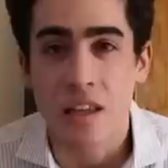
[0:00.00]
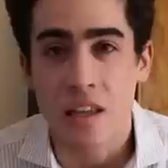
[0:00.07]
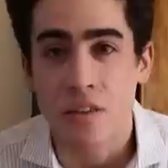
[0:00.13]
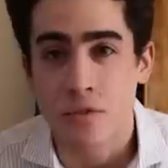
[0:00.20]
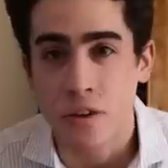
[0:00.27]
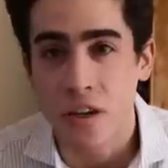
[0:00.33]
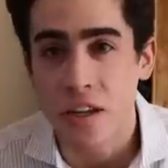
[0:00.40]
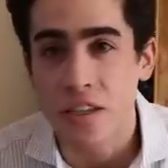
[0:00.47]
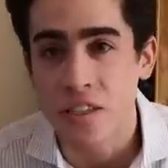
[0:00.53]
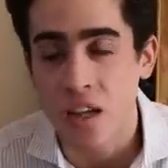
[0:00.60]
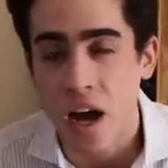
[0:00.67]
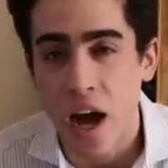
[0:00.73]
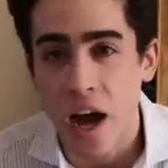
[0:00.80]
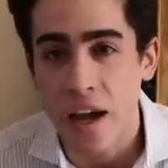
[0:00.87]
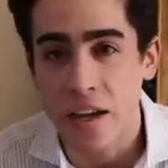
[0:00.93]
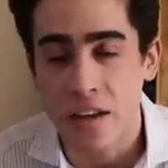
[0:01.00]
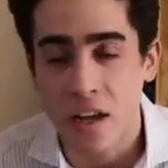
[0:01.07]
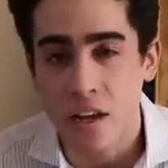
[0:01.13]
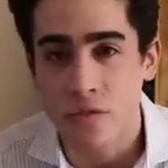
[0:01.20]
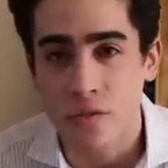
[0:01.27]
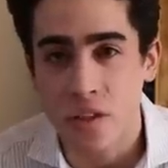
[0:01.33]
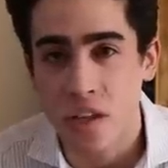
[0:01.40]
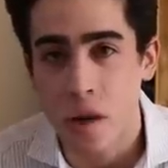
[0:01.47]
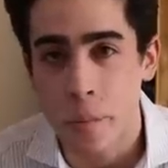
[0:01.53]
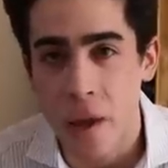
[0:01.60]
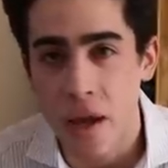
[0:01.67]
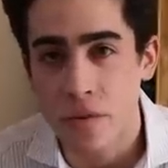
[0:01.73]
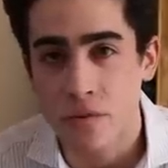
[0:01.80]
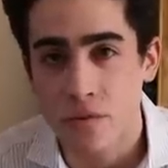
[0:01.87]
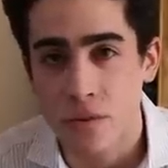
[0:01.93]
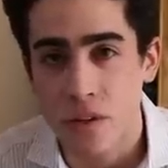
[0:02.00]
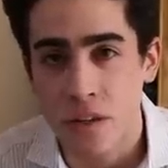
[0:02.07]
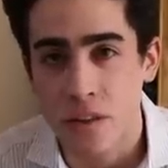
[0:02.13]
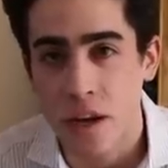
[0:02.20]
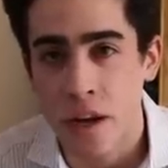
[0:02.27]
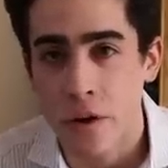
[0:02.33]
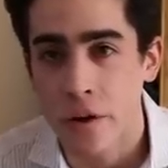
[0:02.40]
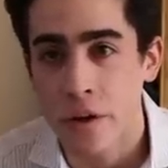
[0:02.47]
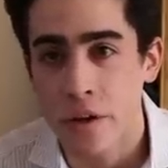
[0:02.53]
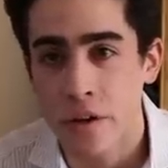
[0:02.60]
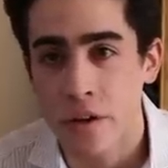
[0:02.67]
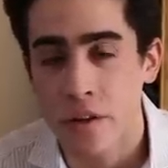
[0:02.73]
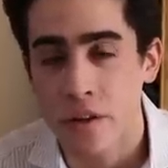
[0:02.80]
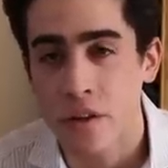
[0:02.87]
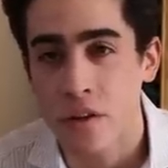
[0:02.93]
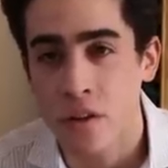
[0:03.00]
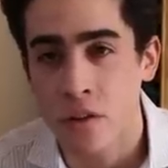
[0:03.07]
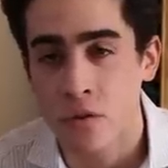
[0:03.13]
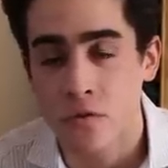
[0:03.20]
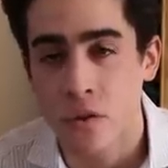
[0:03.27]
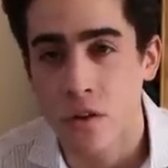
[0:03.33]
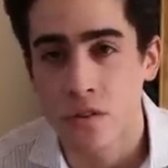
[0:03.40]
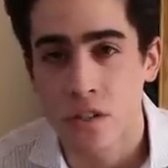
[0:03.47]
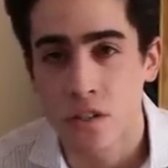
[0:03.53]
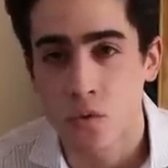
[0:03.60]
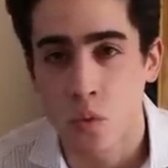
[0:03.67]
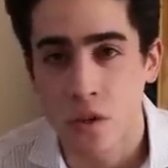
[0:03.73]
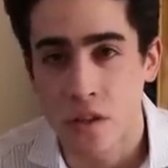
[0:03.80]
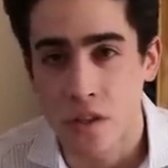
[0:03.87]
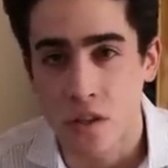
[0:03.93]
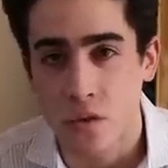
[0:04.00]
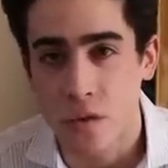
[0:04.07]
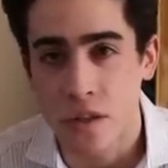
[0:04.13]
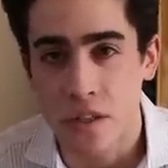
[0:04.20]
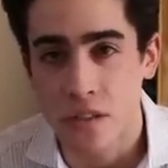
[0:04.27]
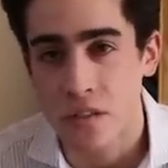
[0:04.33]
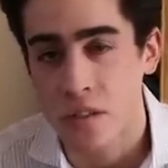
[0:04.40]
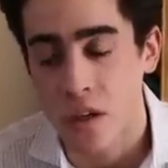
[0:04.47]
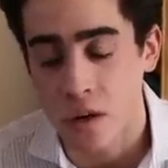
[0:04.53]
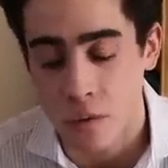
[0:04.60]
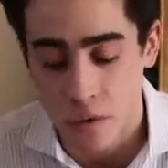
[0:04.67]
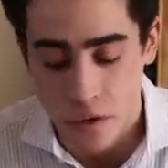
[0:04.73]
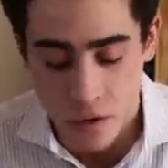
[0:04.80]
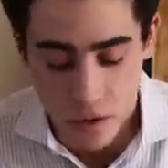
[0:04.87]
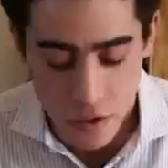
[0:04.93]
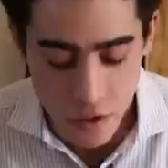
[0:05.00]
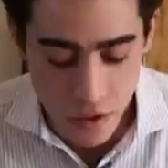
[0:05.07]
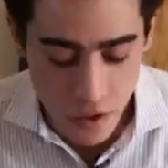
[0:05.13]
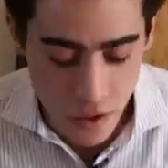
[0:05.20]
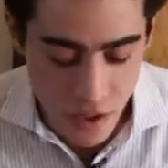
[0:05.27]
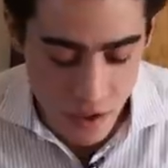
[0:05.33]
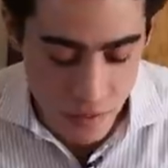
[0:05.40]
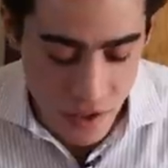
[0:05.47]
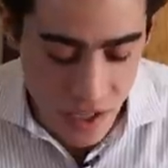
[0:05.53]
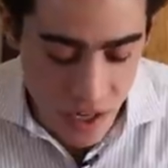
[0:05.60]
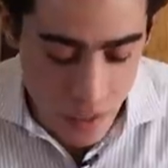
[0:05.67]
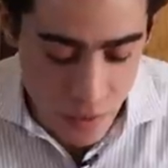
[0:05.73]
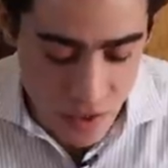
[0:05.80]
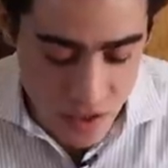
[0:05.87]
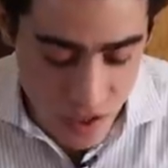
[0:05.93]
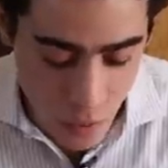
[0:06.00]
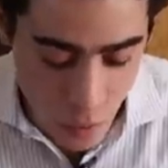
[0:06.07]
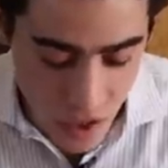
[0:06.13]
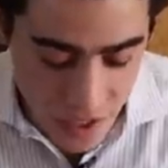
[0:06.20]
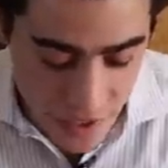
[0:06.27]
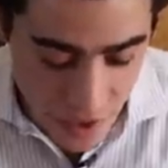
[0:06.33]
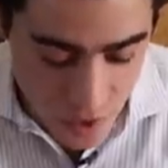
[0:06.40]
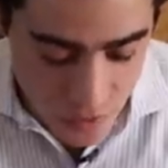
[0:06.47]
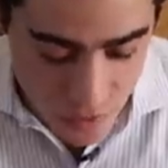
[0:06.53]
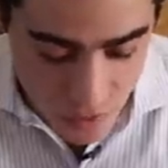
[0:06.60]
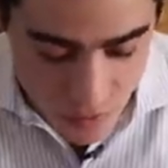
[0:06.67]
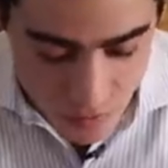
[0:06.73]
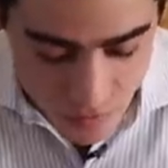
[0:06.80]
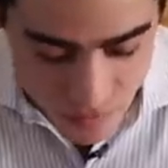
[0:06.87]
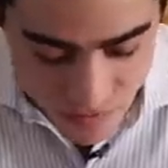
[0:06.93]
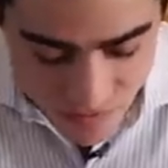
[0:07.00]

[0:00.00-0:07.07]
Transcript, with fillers: if it is high enough EMF in the area, your voltage will increase. So um, you got to be somewhat careful.